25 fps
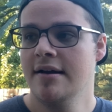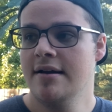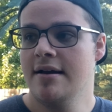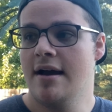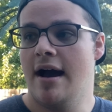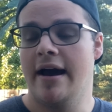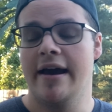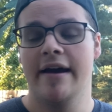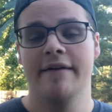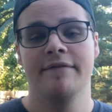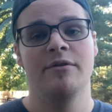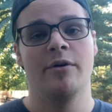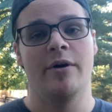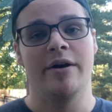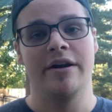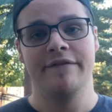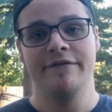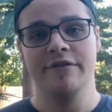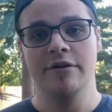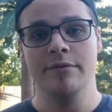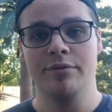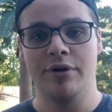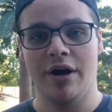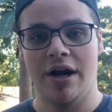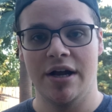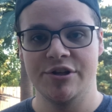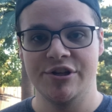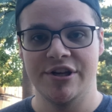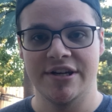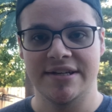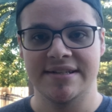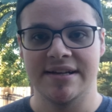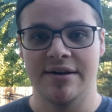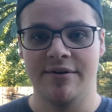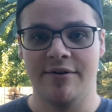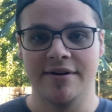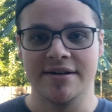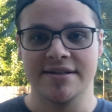I have quite a few
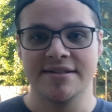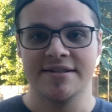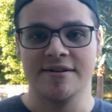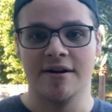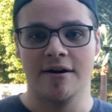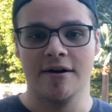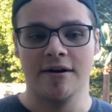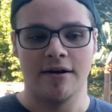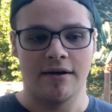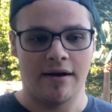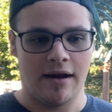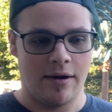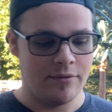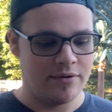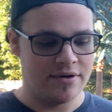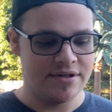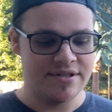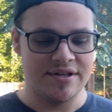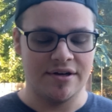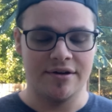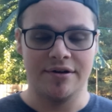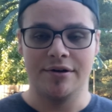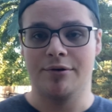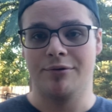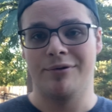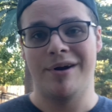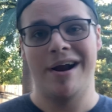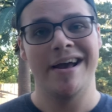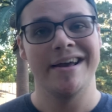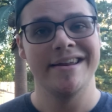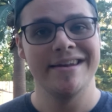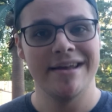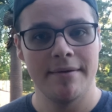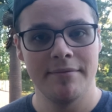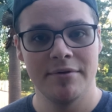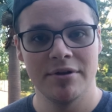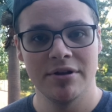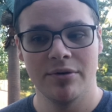projects I want to start. I want to start an Orion
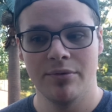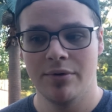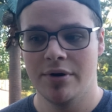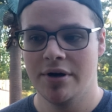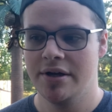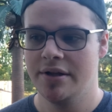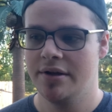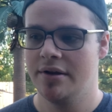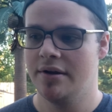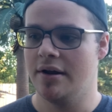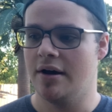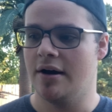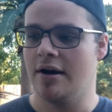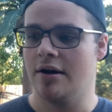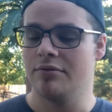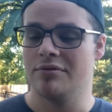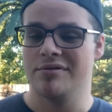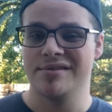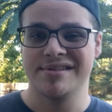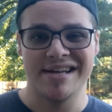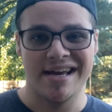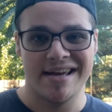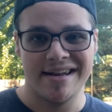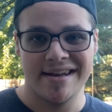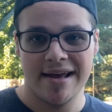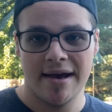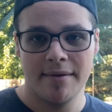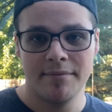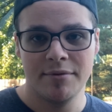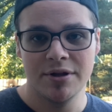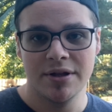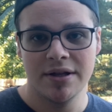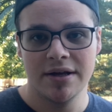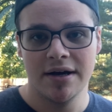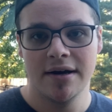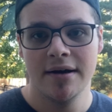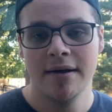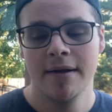Nebula one, Rosette
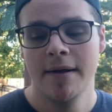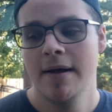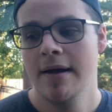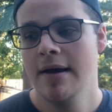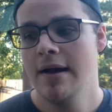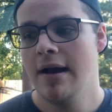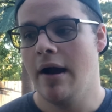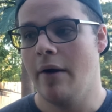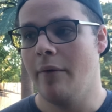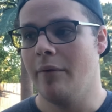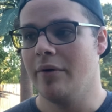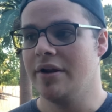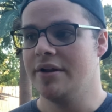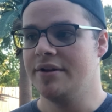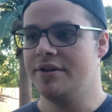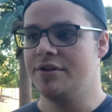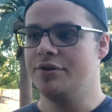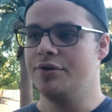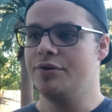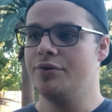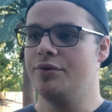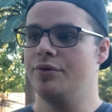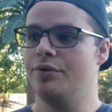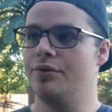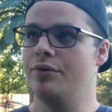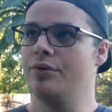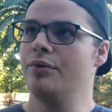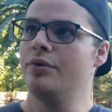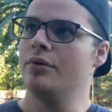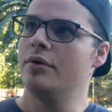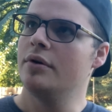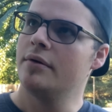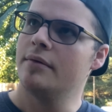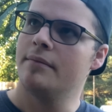Nebula. I want to do,